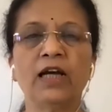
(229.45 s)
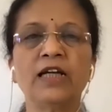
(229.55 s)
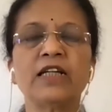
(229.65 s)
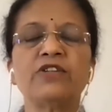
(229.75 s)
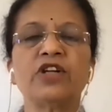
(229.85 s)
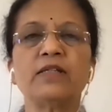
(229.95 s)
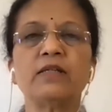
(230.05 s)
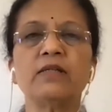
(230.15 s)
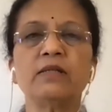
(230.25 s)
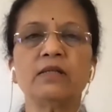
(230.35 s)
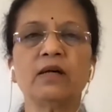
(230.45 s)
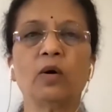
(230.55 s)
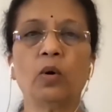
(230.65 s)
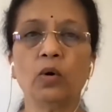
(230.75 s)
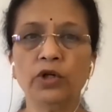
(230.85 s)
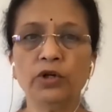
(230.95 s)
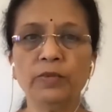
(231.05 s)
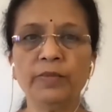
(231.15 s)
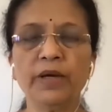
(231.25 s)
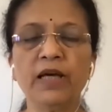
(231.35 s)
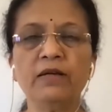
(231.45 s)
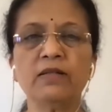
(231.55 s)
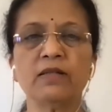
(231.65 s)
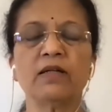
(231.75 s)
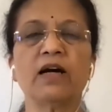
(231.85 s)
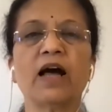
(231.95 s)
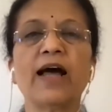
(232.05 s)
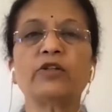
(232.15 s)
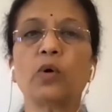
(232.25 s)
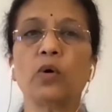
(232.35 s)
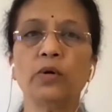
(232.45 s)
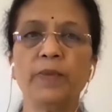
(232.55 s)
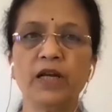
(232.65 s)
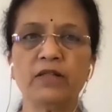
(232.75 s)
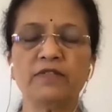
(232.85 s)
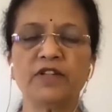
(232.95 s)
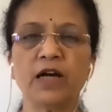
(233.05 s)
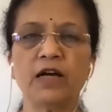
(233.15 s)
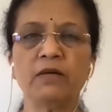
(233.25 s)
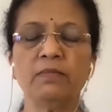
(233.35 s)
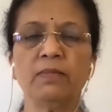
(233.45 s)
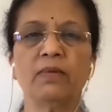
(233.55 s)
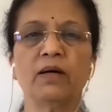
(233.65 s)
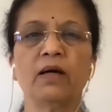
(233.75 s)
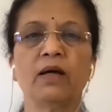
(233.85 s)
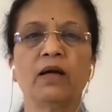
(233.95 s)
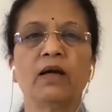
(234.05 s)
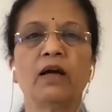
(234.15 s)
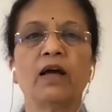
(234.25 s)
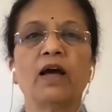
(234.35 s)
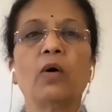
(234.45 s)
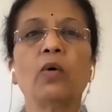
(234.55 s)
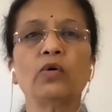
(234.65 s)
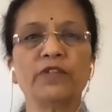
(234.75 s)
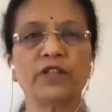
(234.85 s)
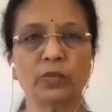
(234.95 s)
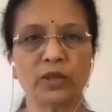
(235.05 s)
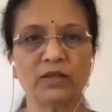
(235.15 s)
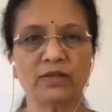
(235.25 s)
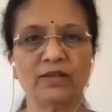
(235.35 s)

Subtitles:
It addresses all human beings at all periods of time, all over the world.